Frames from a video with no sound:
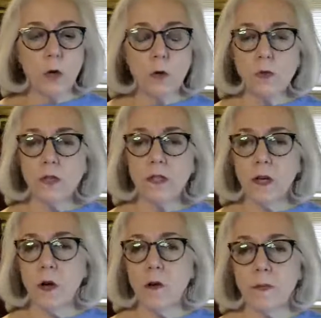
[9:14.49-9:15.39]
Who's going
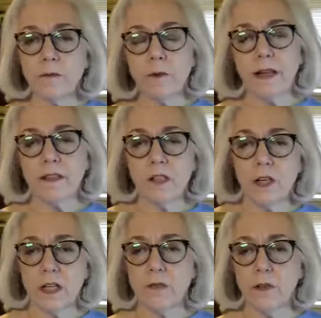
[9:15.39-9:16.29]
to go home and write the
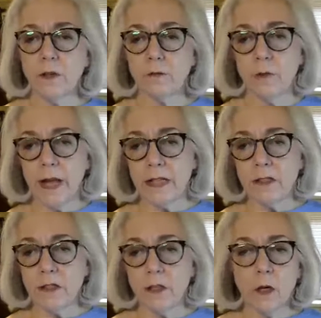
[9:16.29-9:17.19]
checks for your rent?